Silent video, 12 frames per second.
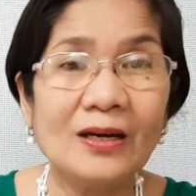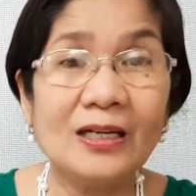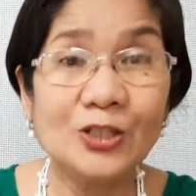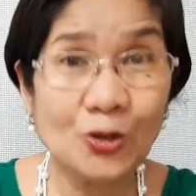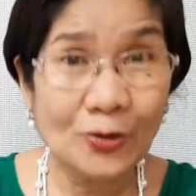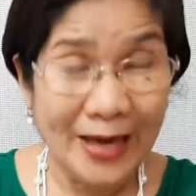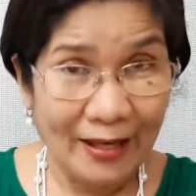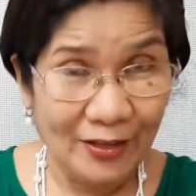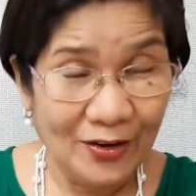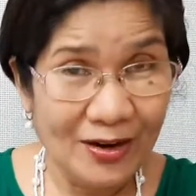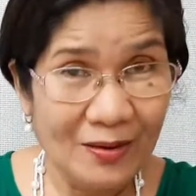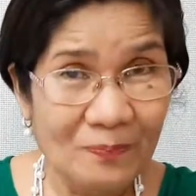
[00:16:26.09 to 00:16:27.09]

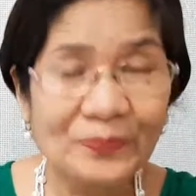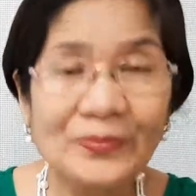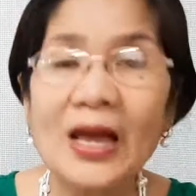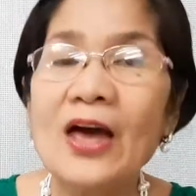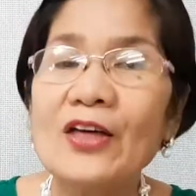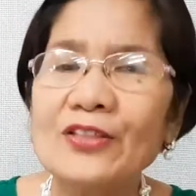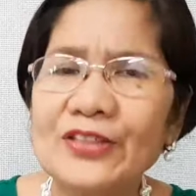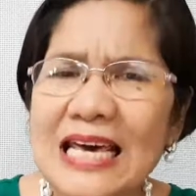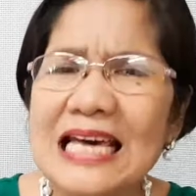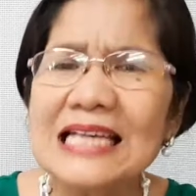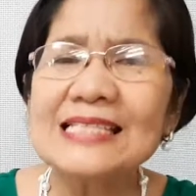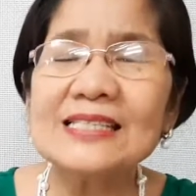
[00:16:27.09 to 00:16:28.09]
Together,
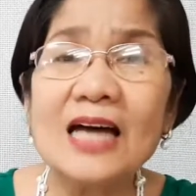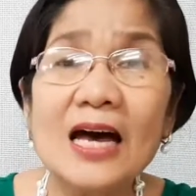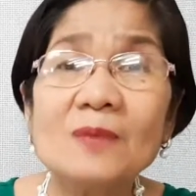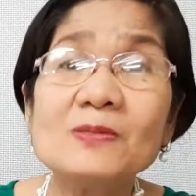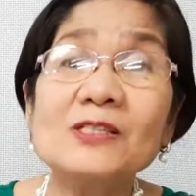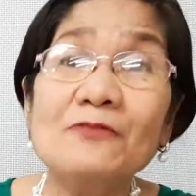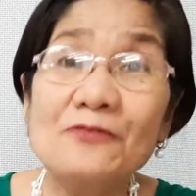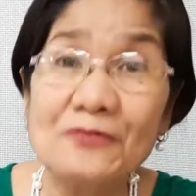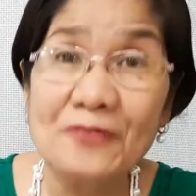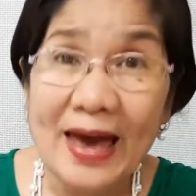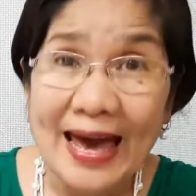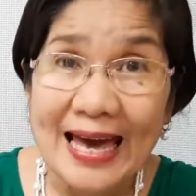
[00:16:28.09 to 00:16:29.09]
these types of
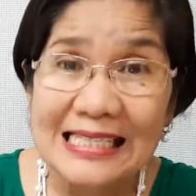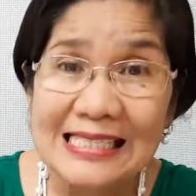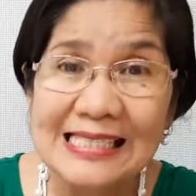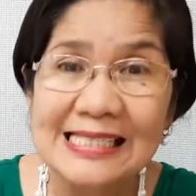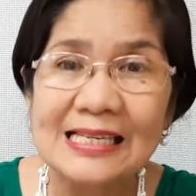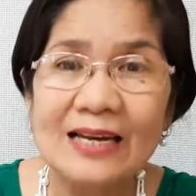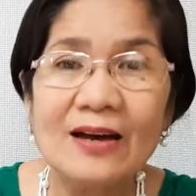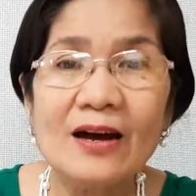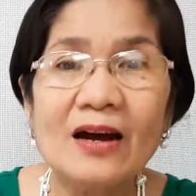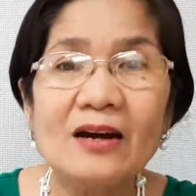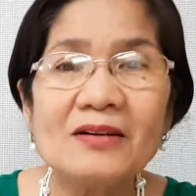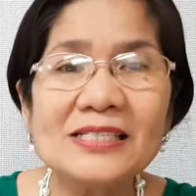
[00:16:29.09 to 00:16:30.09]
face
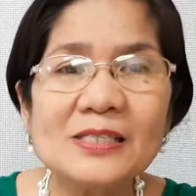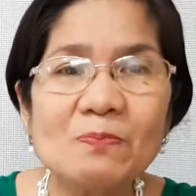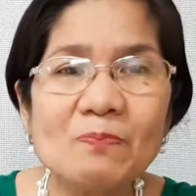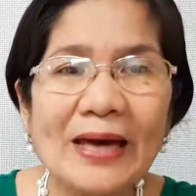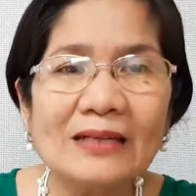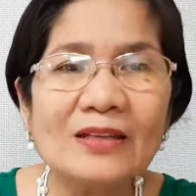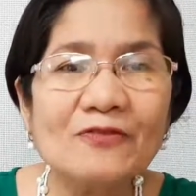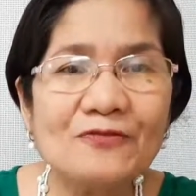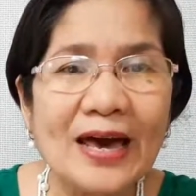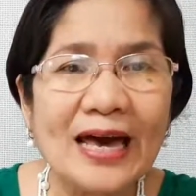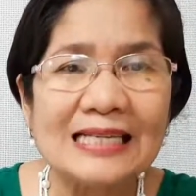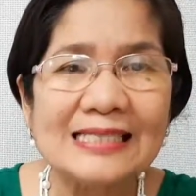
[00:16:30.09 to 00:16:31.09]
respect the
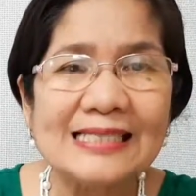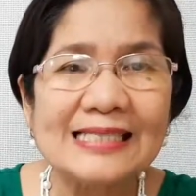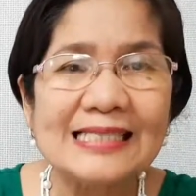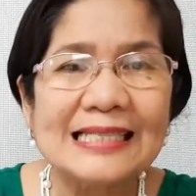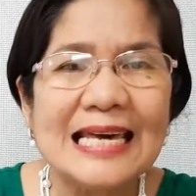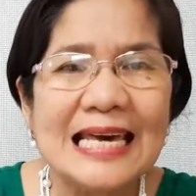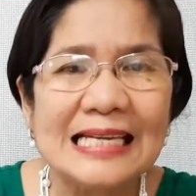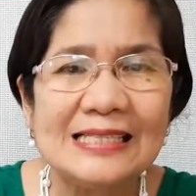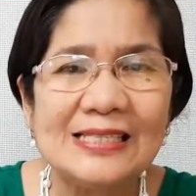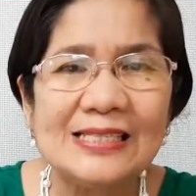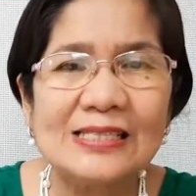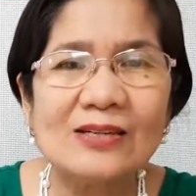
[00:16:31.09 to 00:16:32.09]
face
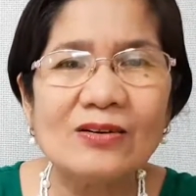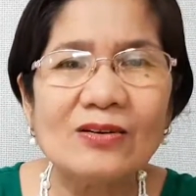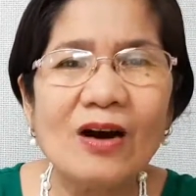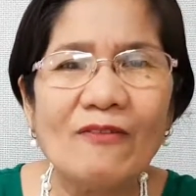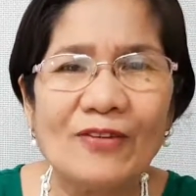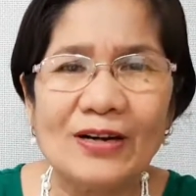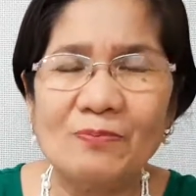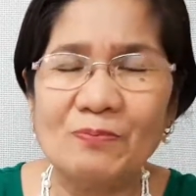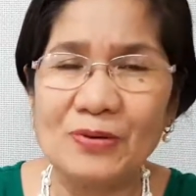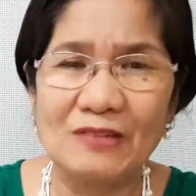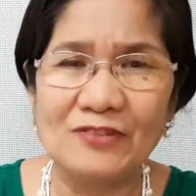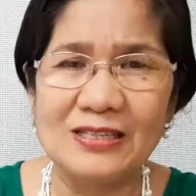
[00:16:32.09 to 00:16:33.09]
needs covered
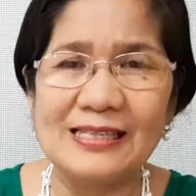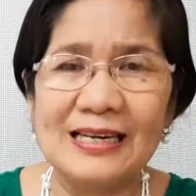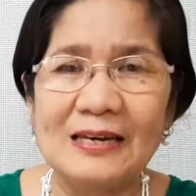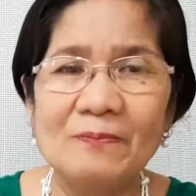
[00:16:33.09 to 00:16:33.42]
previously,